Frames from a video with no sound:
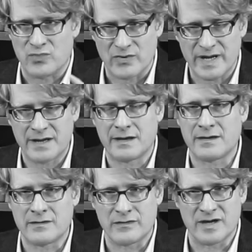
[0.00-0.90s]

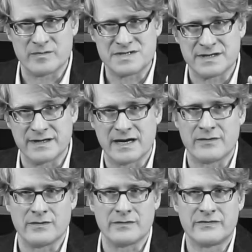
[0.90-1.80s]
bringing them
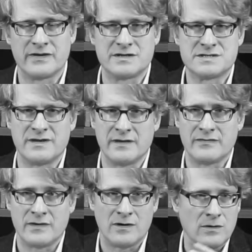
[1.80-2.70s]
together such
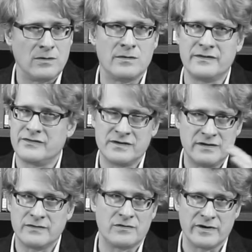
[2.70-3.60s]
that the whole is
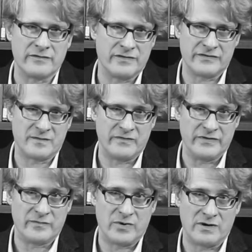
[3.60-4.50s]
even greater than the sum of
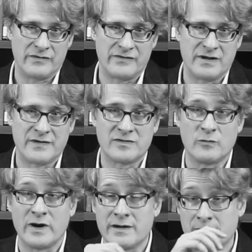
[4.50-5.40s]
its parts. And I think the
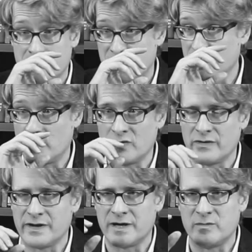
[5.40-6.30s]
way that we're
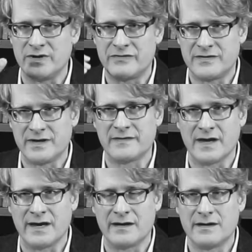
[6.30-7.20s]
really going to be seeing
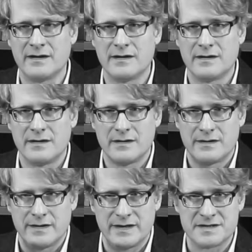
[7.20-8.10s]
that
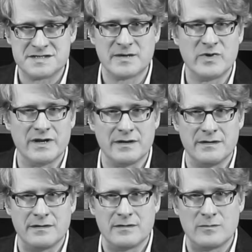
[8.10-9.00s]

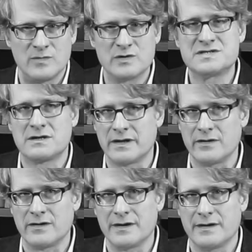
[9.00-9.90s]
exhibited most
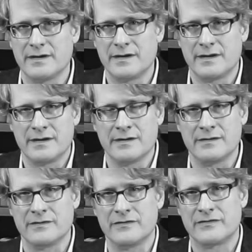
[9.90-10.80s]
clearly
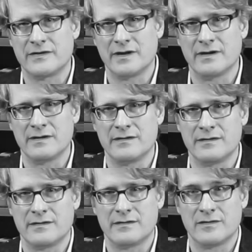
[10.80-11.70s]
is
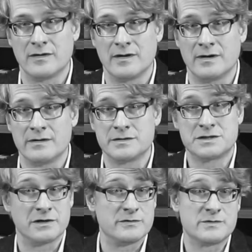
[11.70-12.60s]
in the
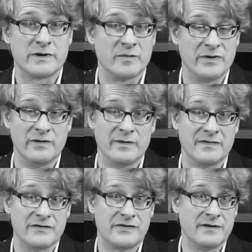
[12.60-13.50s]
shows we're going to be doing
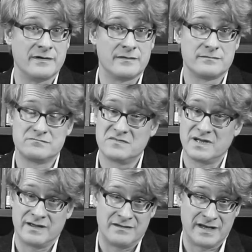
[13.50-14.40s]
this year
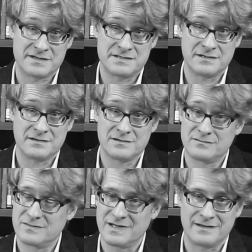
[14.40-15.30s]
and next year
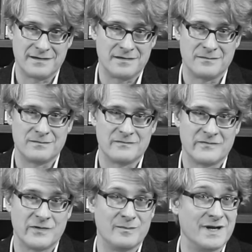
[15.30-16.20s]
and
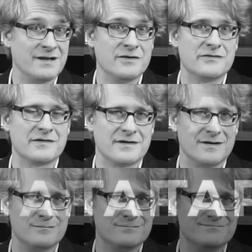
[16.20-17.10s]
for many years to come.